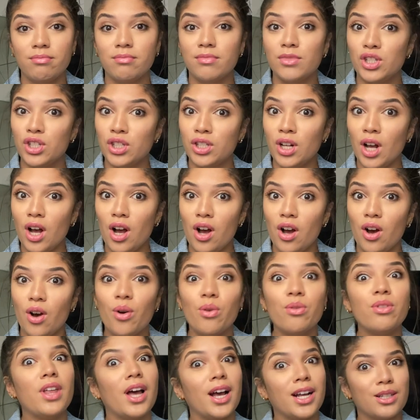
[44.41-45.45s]

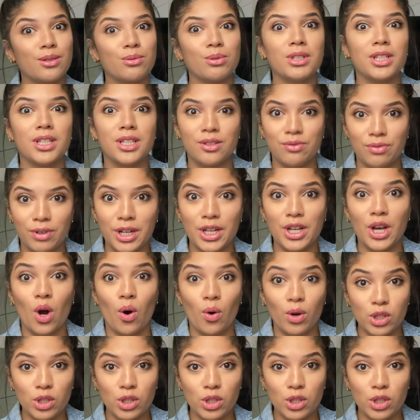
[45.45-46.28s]
So that's what this video